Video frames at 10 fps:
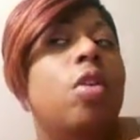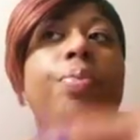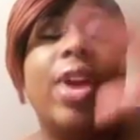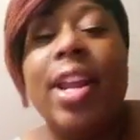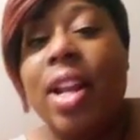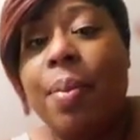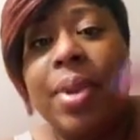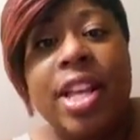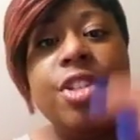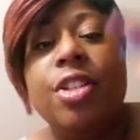breaking up
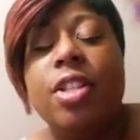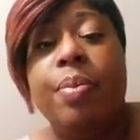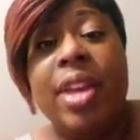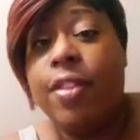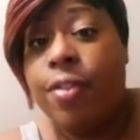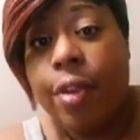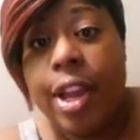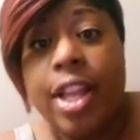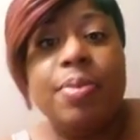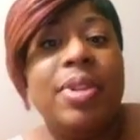and then just being
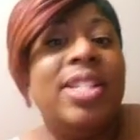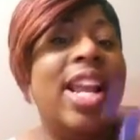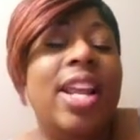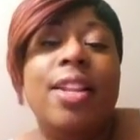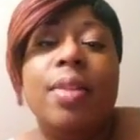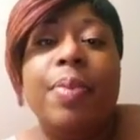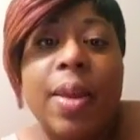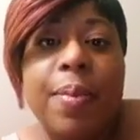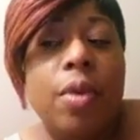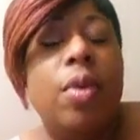friends, but dating other
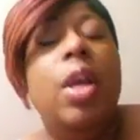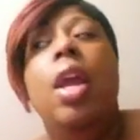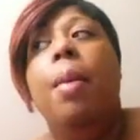people,